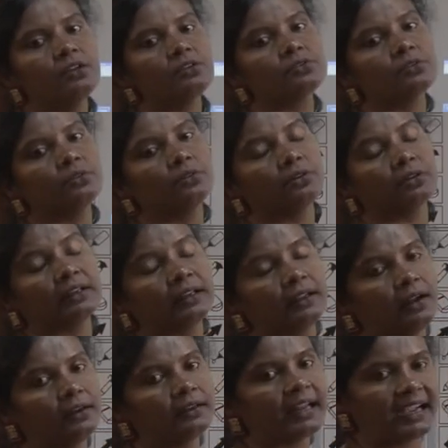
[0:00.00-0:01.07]
So,
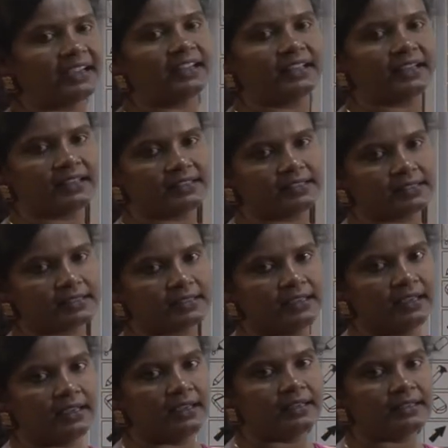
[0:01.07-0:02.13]
uh, categorized
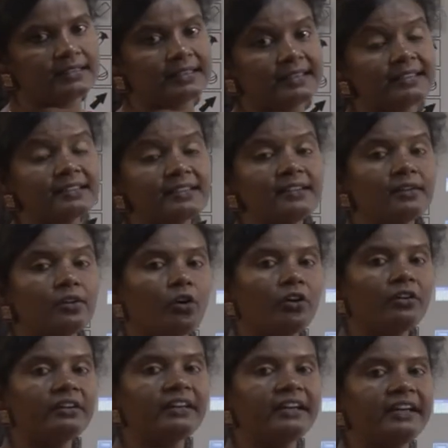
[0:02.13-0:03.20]
general
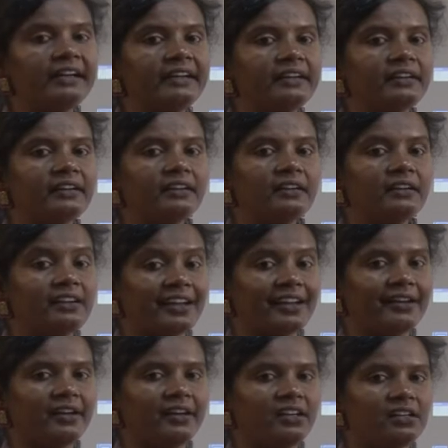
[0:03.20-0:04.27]
non-related
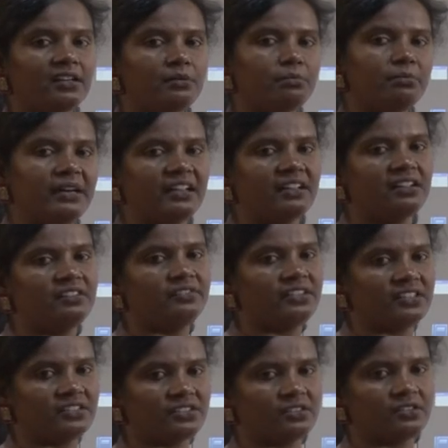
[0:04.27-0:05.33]
regulated medical
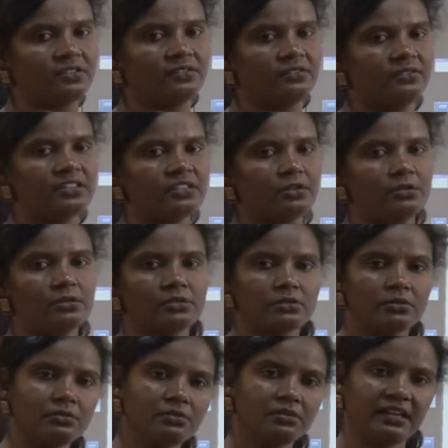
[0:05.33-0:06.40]
waste which
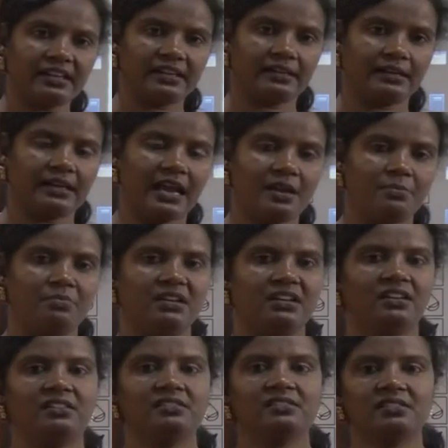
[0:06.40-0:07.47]
also can be
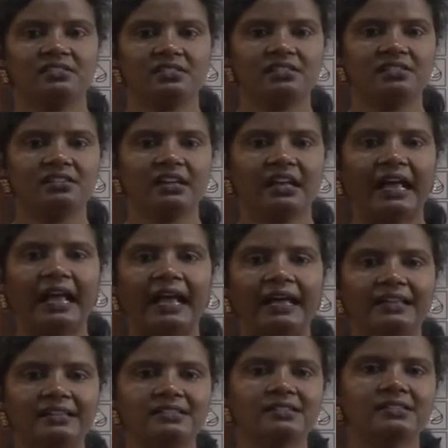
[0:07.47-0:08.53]
considered
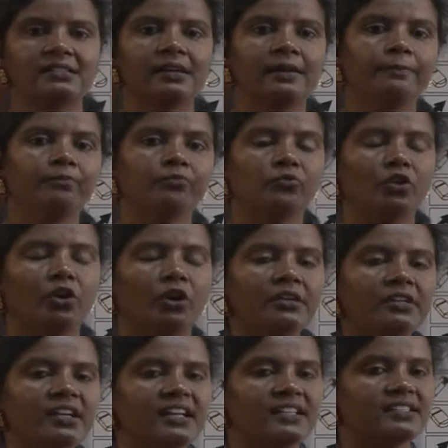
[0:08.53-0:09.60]
as
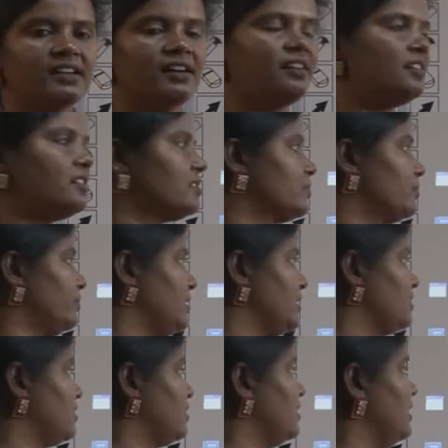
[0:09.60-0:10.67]
non-hazardous
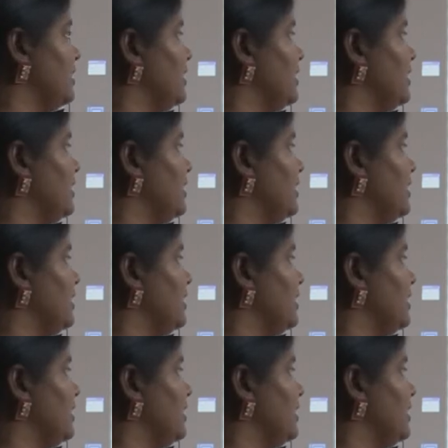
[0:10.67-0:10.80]
waste.